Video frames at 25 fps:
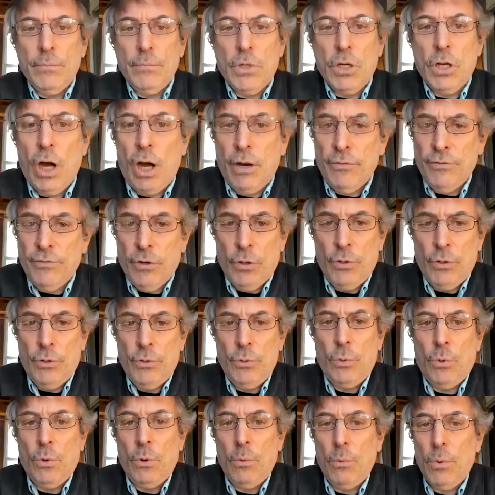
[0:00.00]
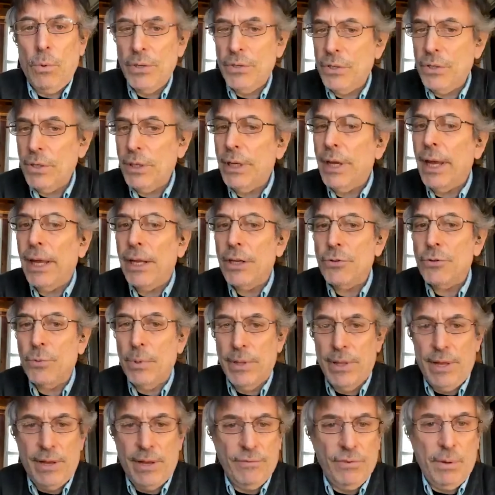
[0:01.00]
covered or was engaged
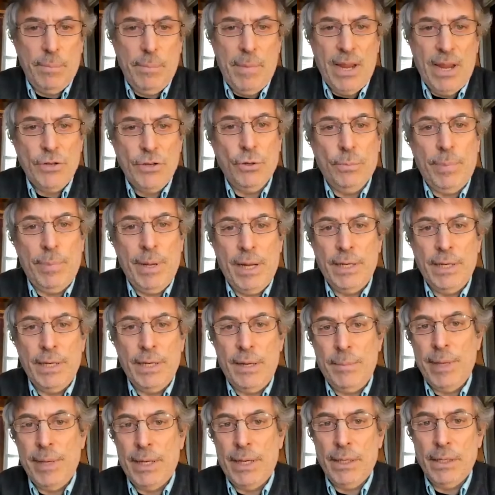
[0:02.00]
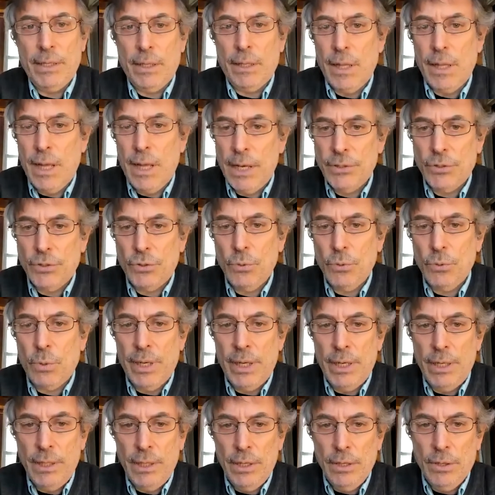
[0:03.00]
with every major pandemic in the last 20
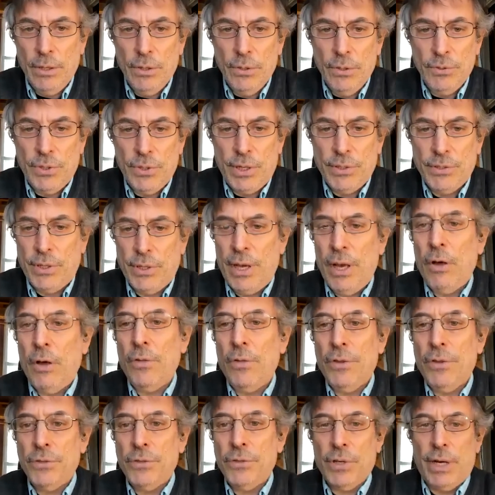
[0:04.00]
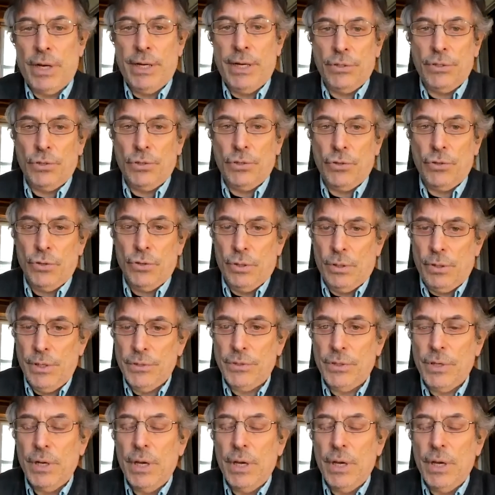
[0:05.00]
years as a health and science journalist.